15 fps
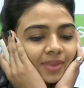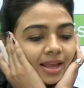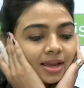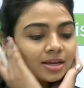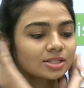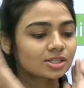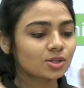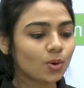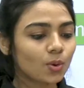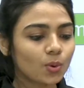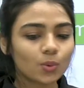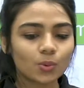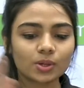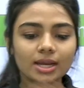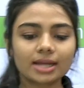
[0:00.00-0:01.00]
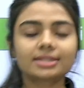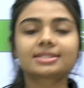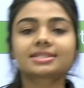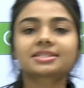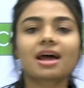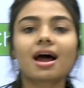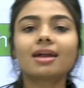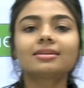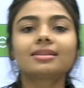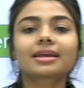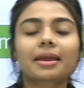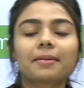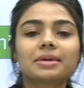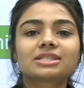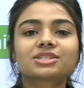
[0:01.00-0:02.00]
so let's start the
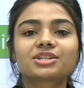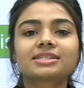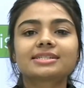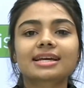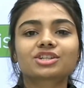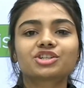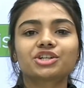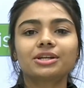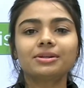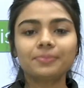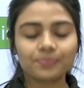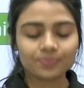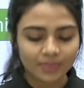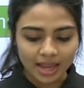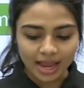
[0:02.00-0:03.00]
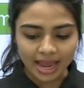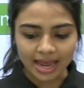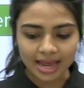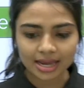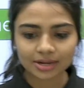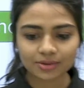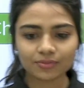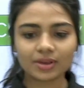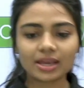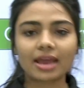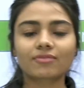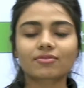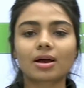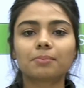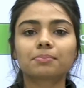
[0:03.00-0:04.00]
chemistry section, and we
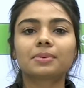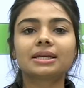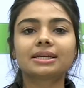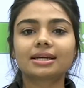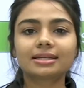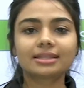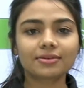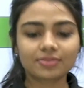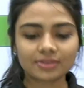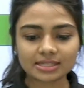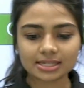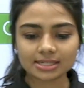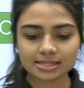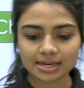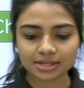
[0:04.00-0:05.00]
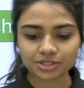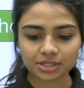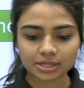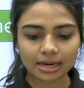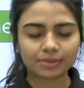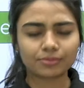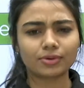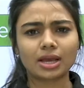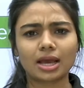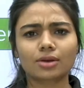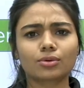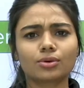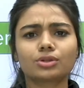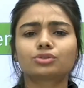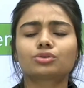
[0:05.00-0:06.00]
have completed the physics section and we are
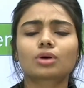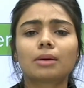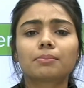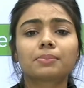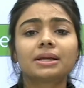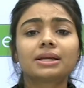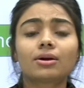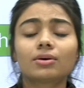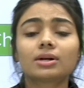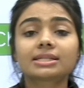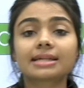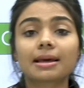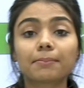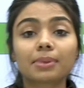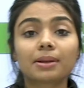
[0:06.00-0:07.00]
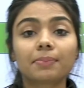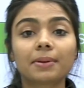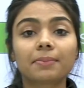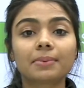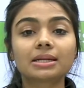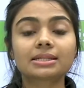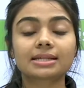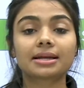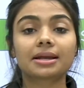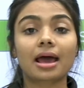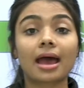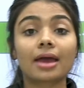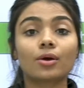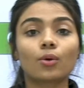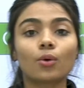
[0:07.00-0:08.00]
going to complete our sample papers, and
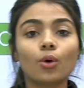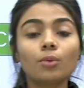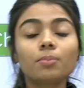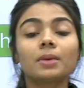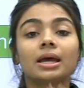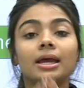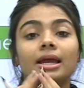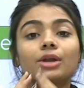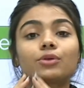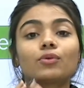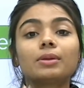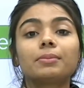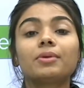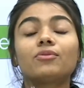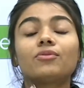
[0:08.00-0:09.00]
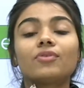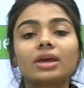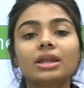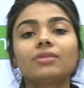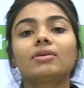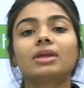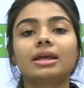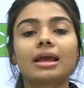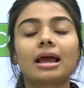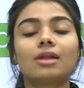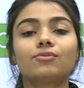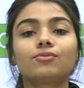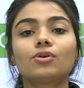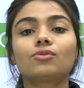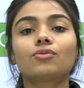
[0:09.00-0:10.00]
I hope it will be very
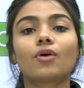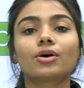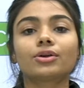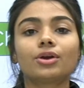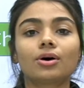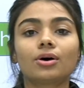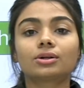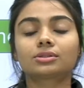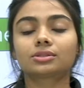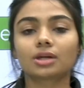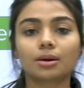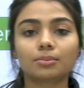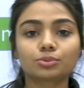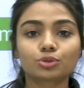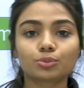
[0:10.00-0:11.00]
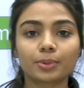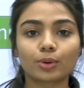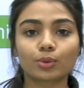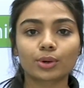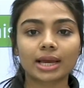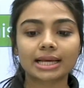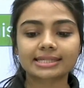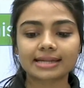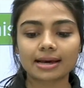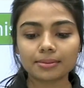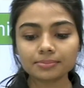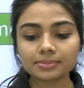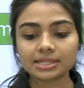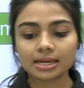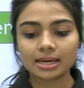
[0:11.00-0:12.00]
helpful for your term 2 board
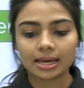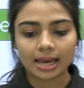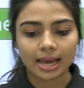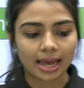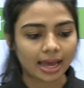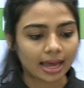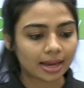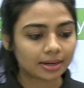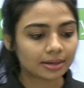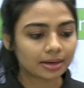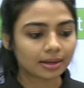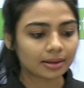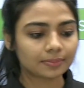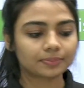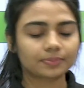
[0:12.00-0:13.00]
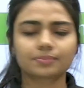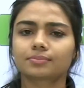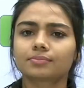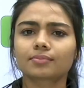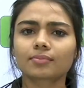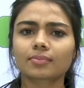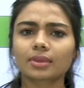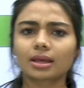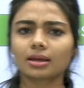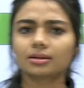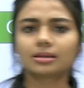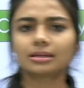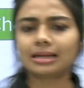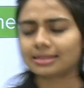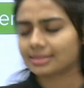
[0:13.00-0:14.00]
exams. And
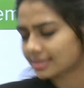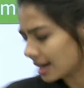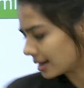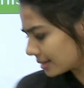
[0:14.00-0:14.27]
let's start the